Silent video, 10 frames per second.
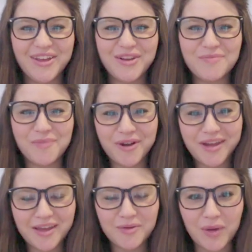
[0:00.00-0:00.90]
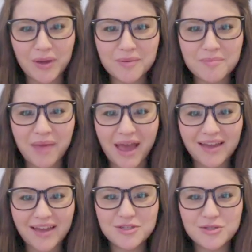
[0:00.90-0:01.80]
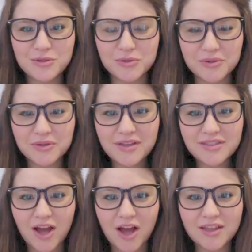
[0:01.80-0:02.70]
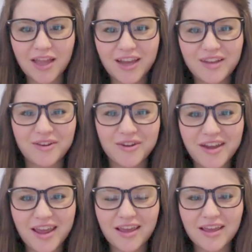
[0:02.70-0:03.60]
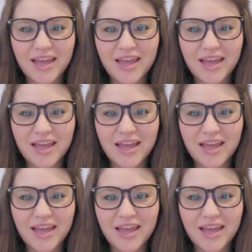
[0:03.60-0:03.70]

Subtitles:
Good morning and welcome back to school, to online learning.